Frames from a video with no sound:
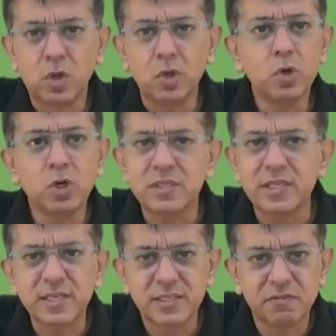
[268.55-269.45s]
Your
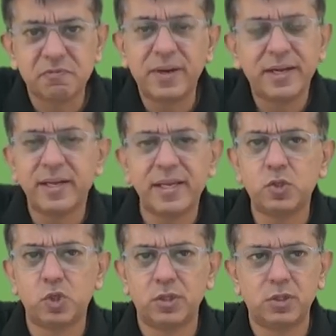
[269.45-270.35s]
CSF might
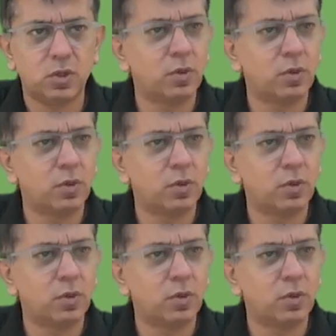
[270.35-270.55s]
again change.